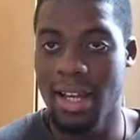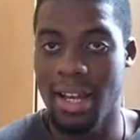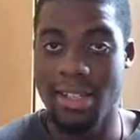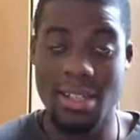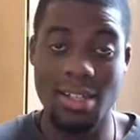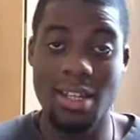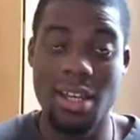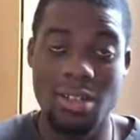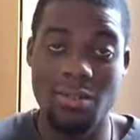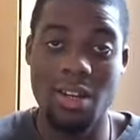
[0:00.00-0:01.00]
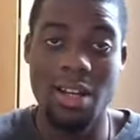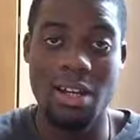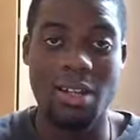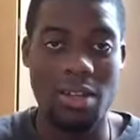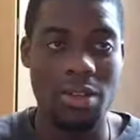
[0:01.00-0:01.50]
And I said, Yeah, you're
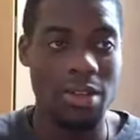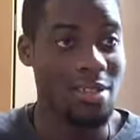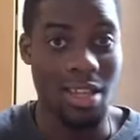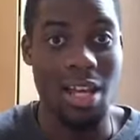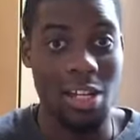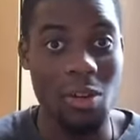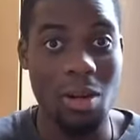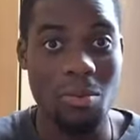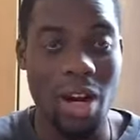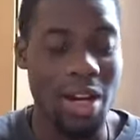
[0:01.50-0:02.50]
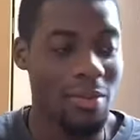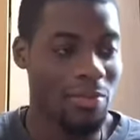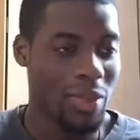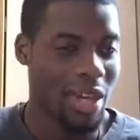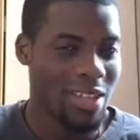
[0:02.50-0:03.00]
right. She said, I know I'm right.
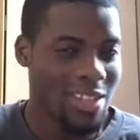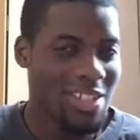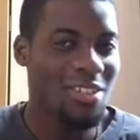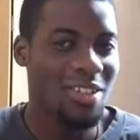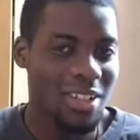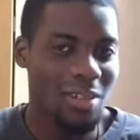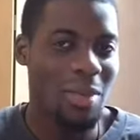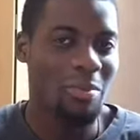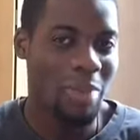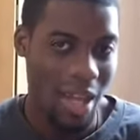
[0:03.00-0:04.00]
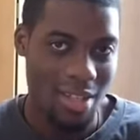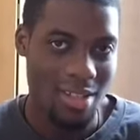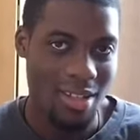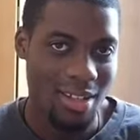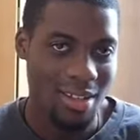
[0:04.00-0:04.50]
And then she got a little bit petty,